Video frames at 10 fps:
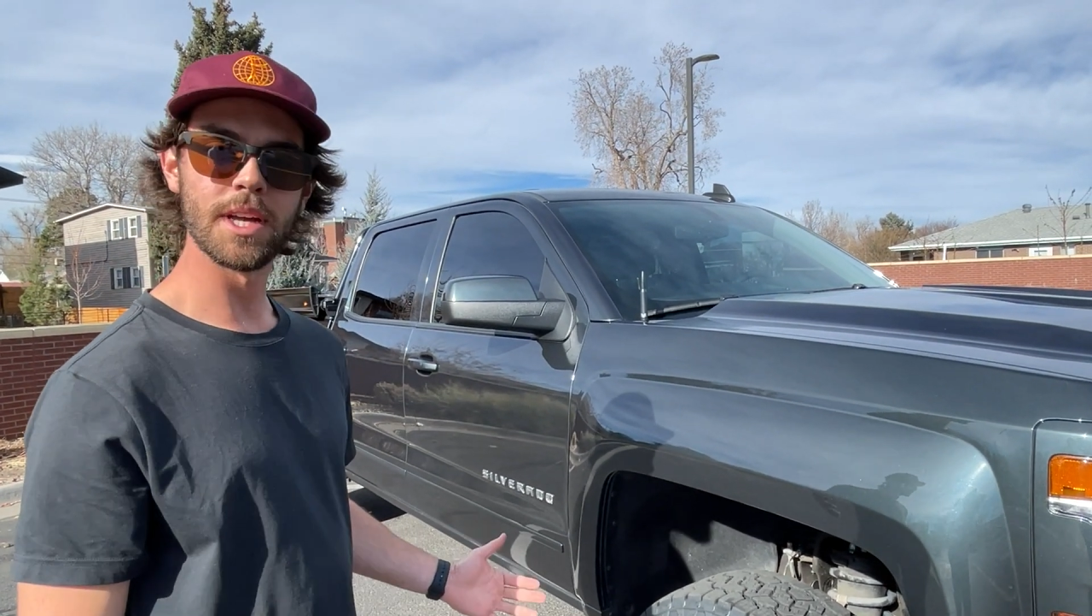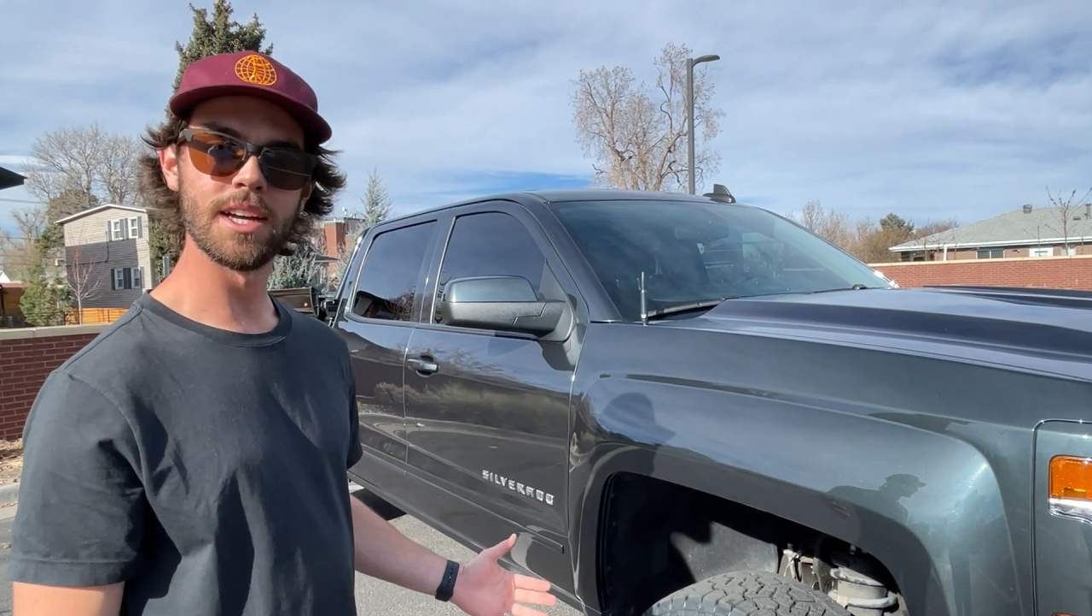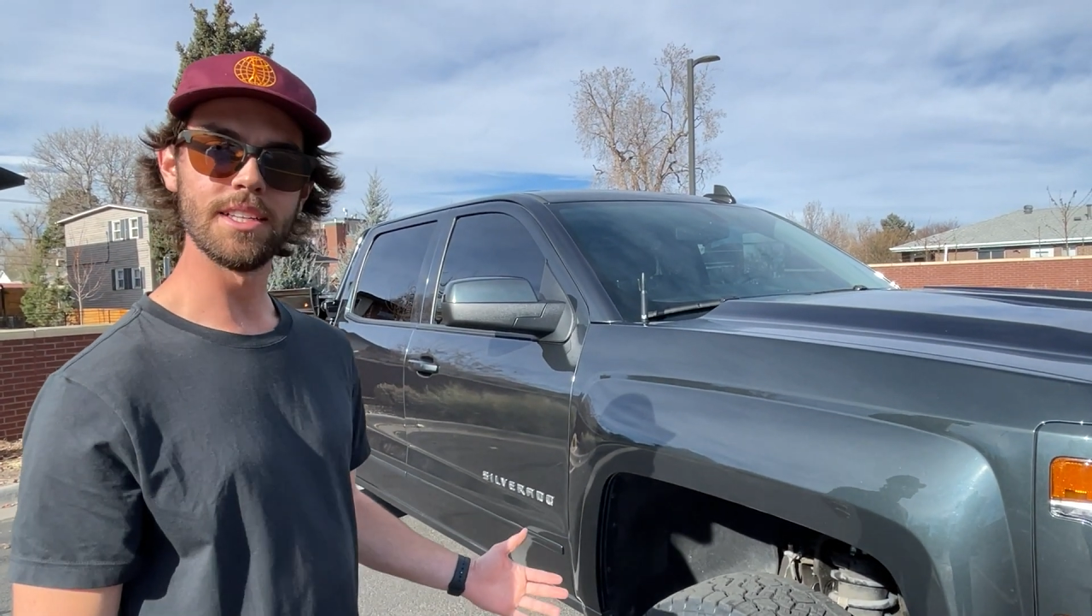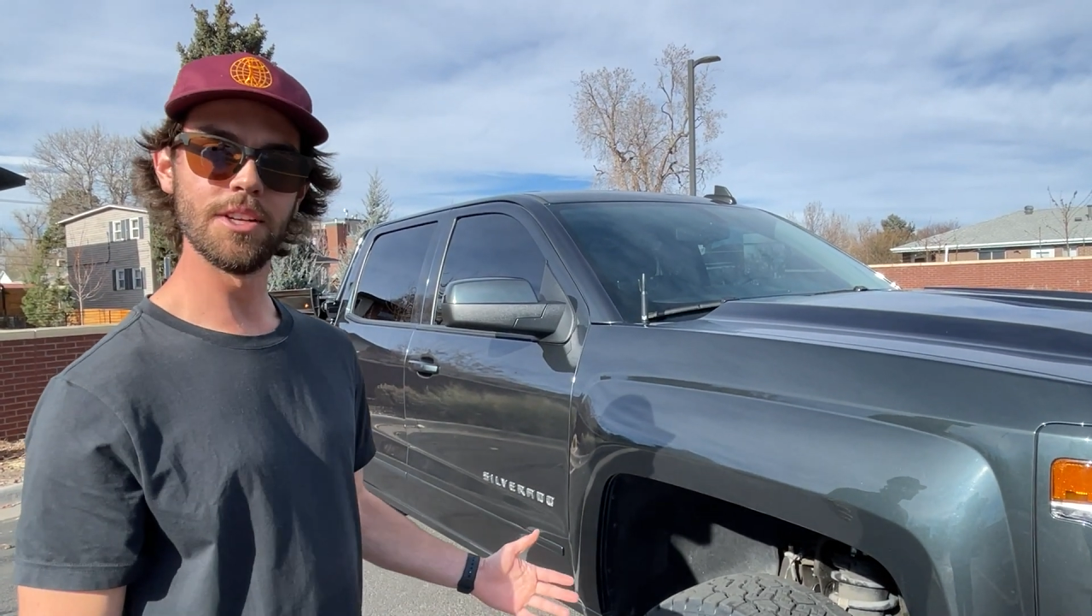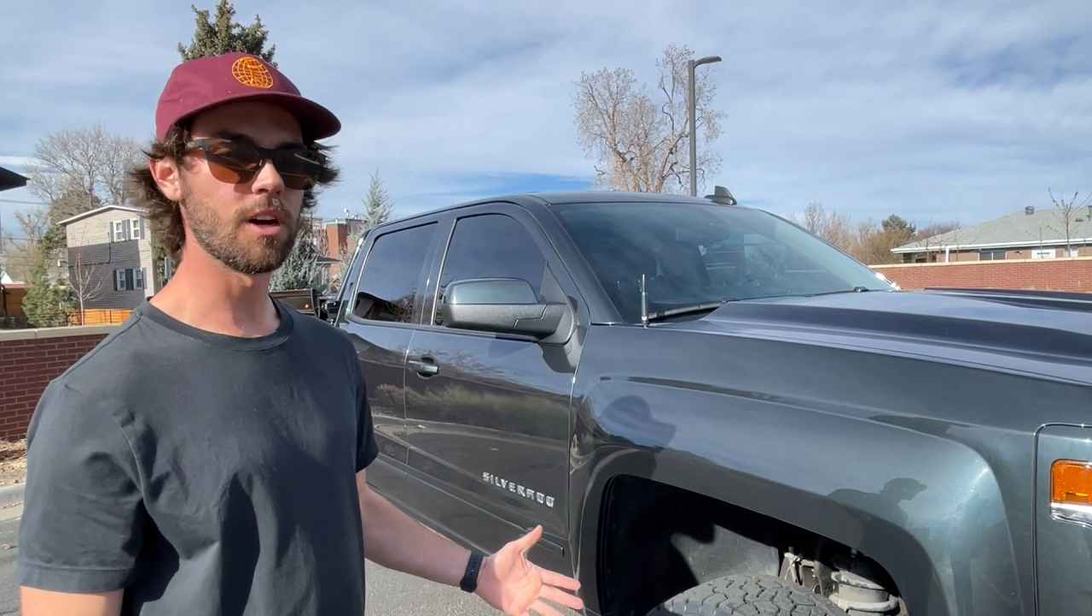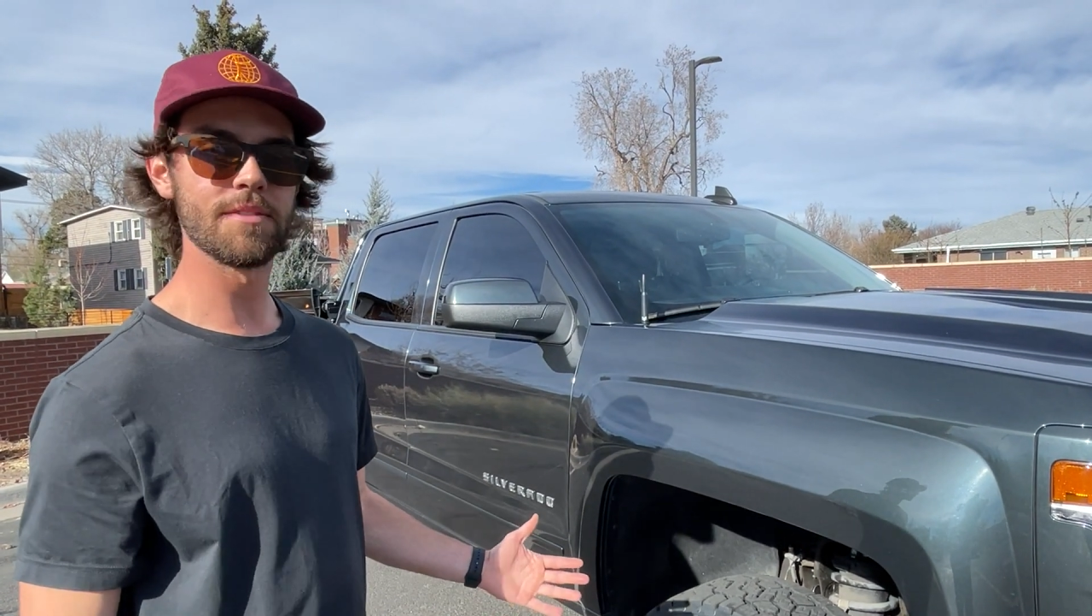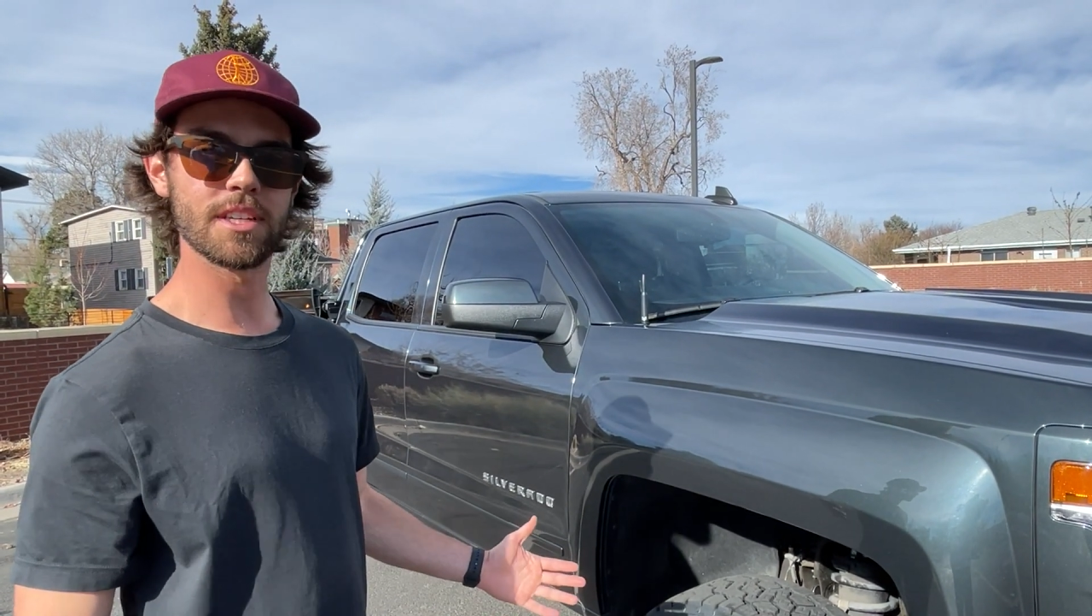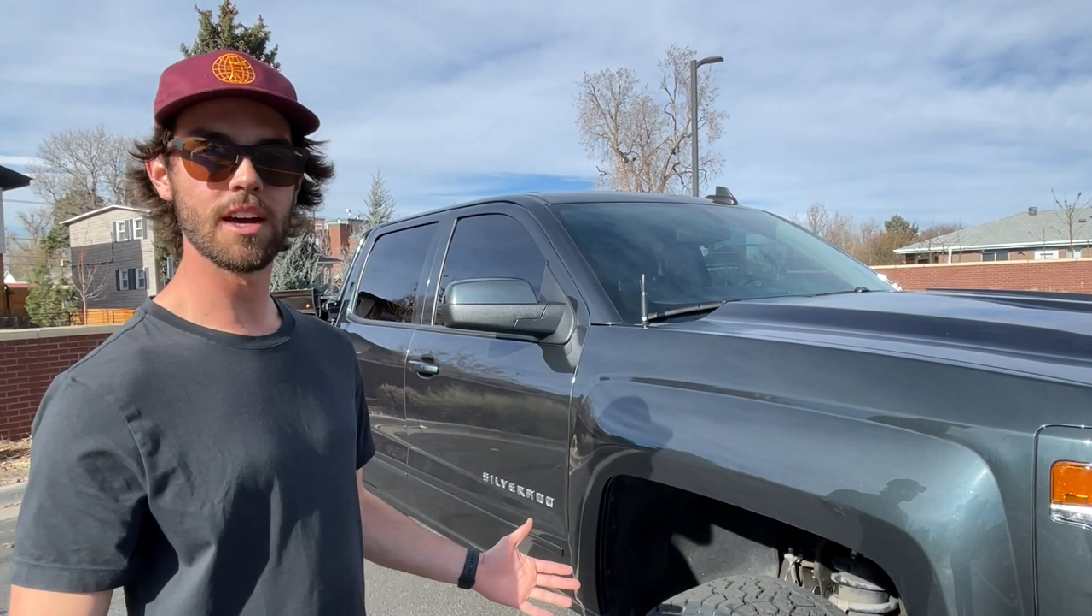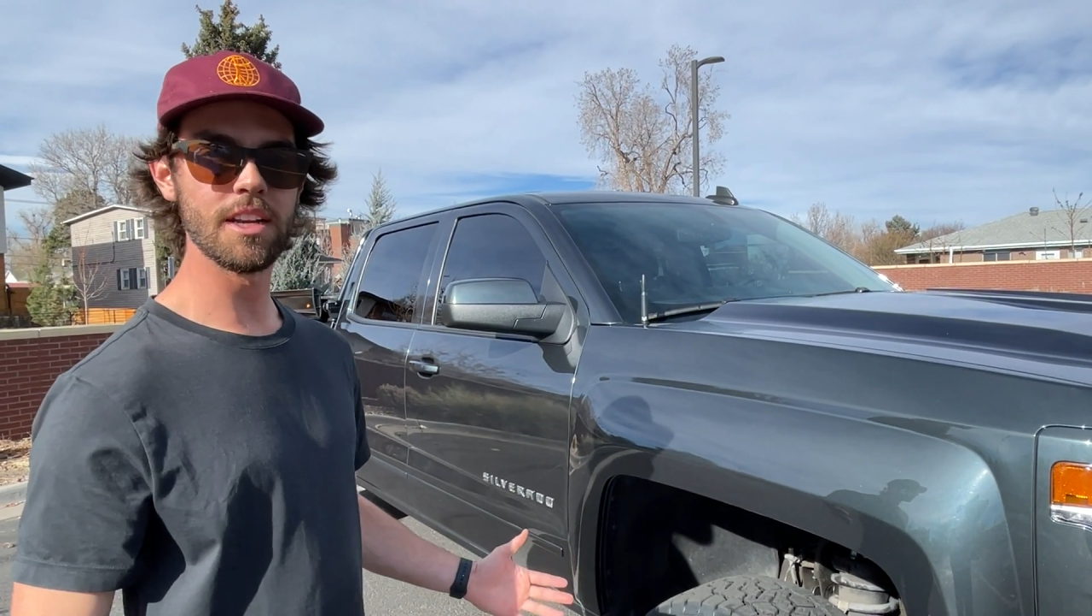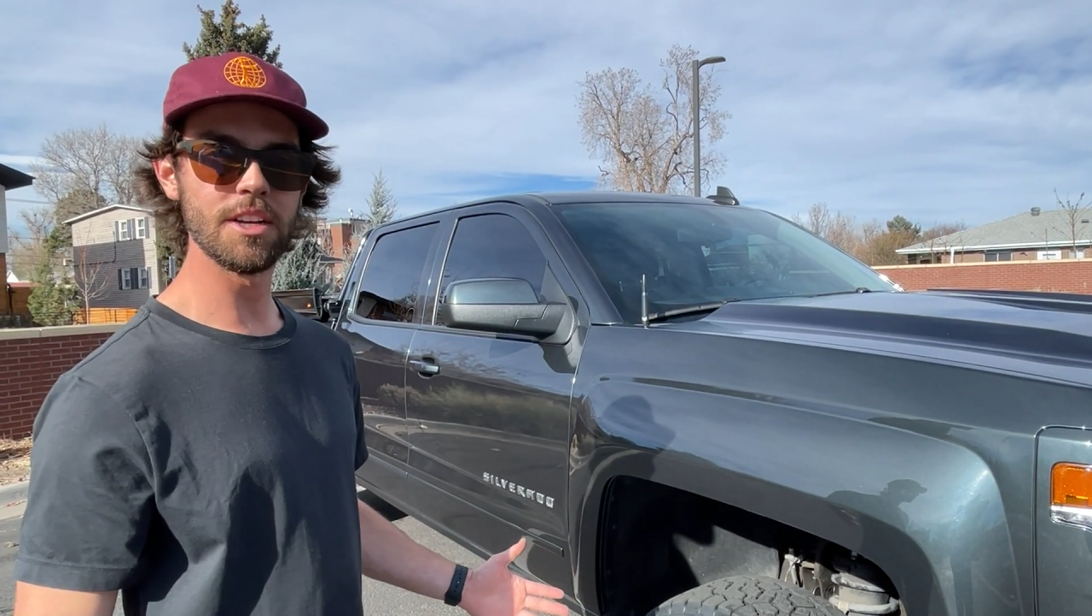at you don't have to
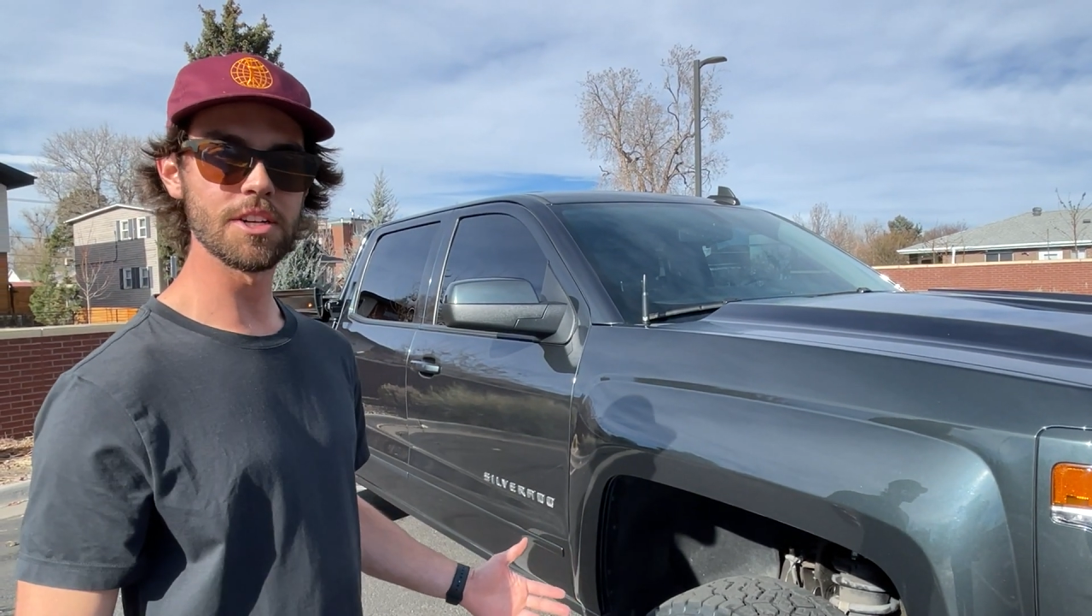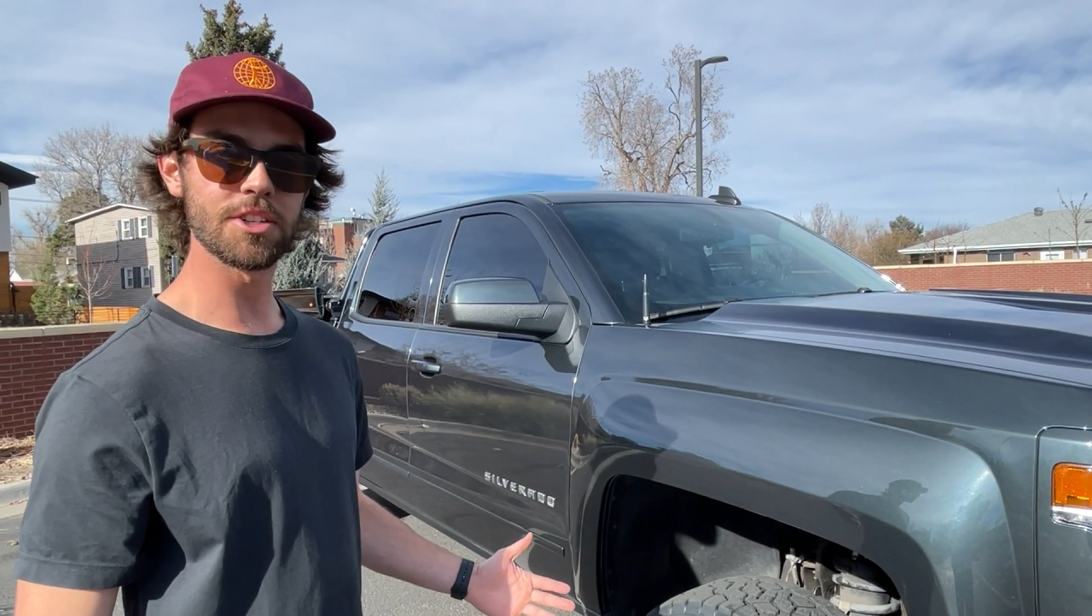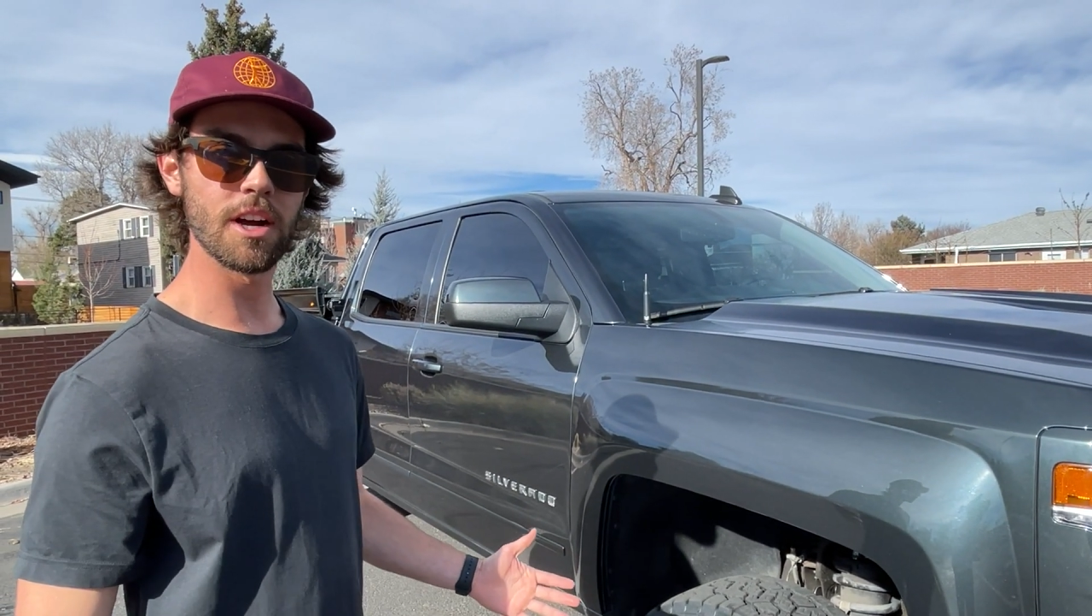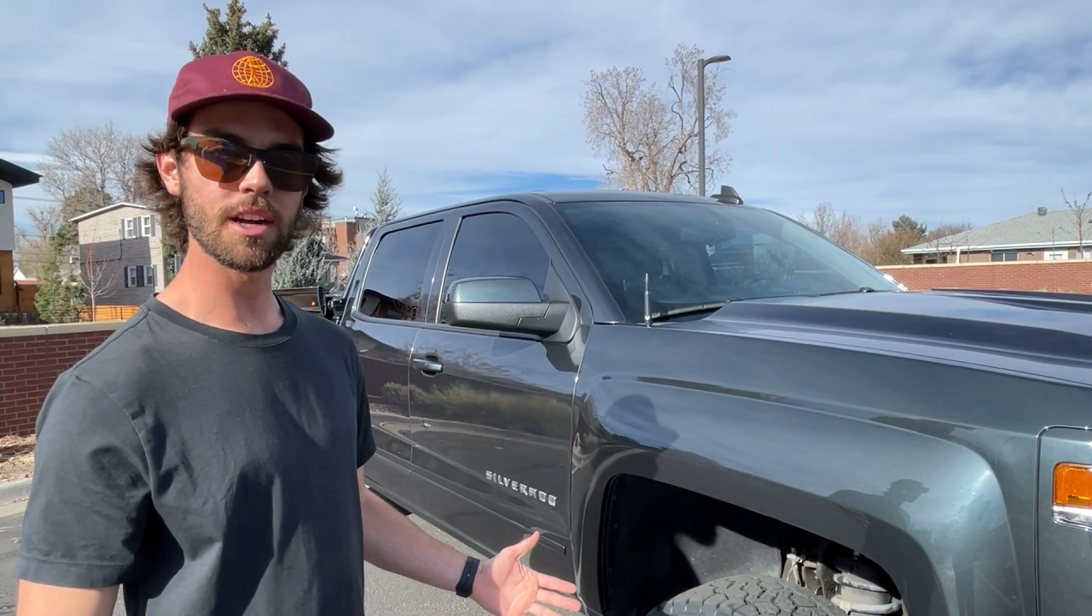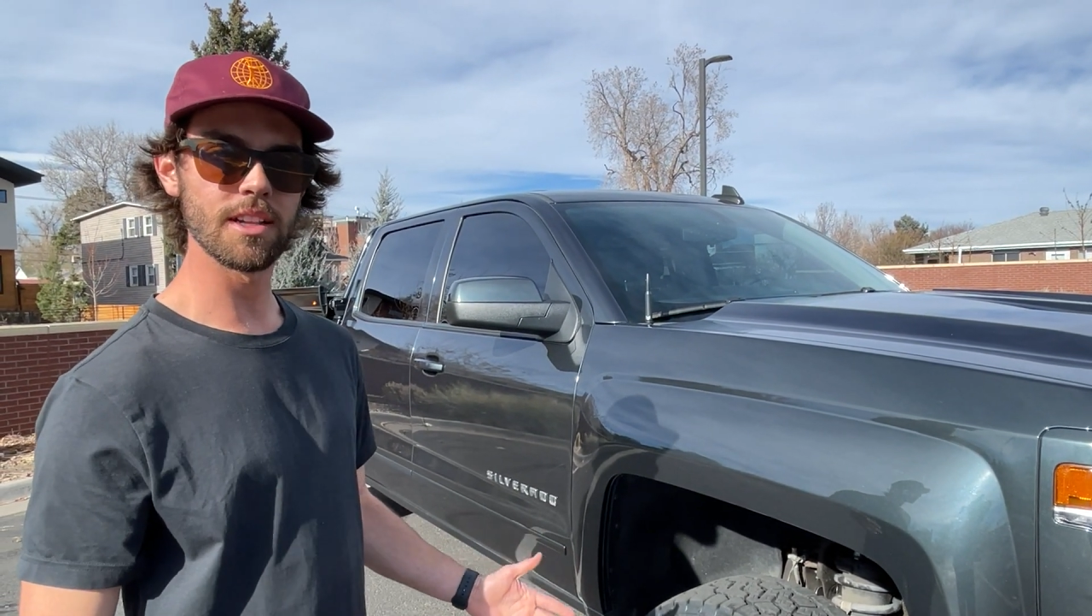cut into your truck.